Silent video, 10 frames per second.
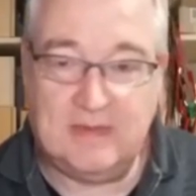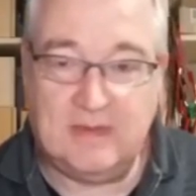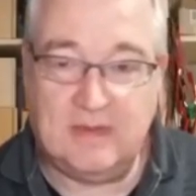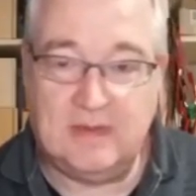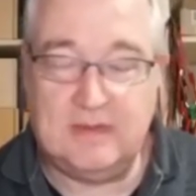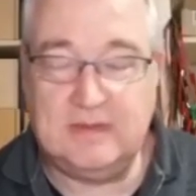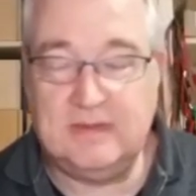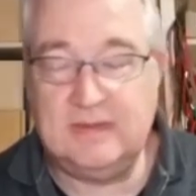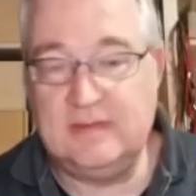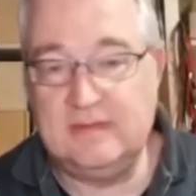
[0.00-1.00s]

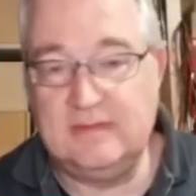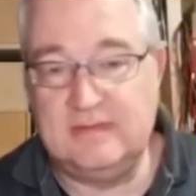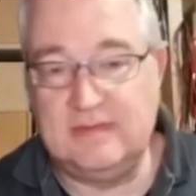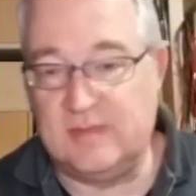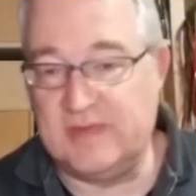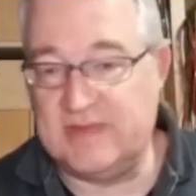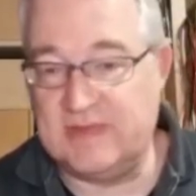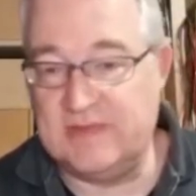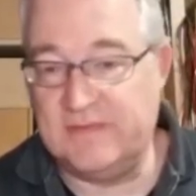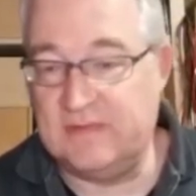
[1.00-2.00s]
on the Commodore
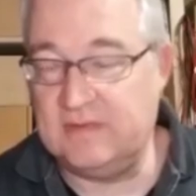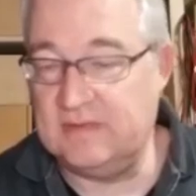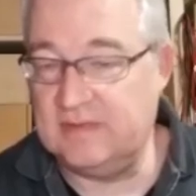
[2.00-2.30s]
64,